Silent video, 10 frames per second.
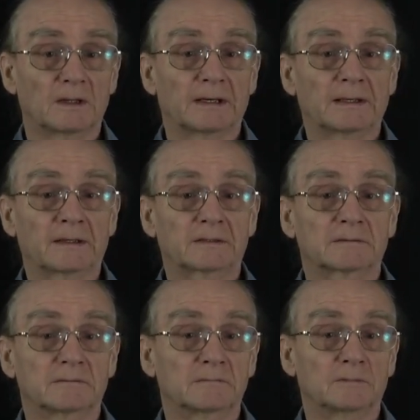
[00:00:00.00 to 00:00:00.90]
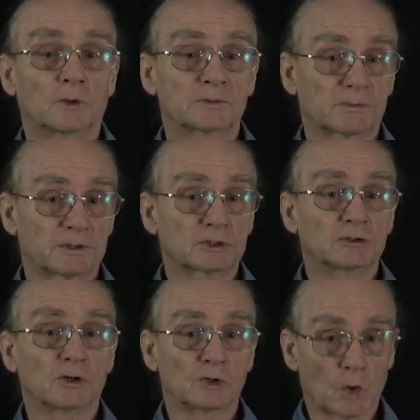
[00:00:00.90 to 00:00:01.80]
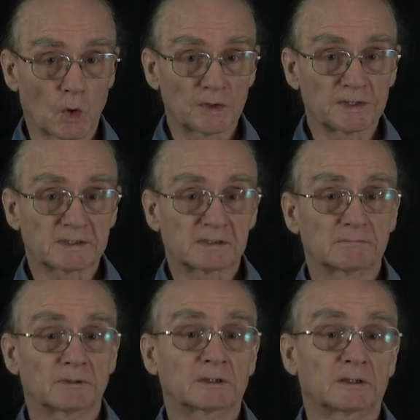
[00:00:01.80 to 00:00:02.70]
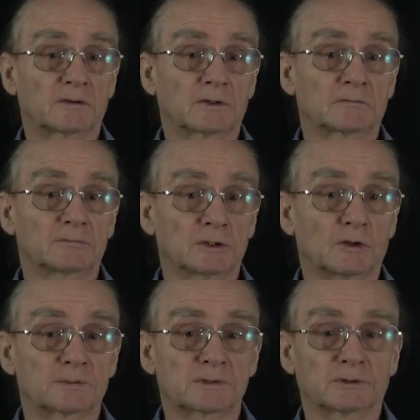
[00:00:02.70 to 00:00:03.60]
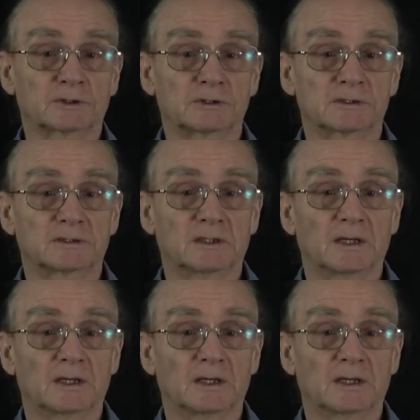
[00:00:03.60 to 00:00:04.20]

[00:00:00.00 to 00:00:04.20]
add observational noise and get the real observations.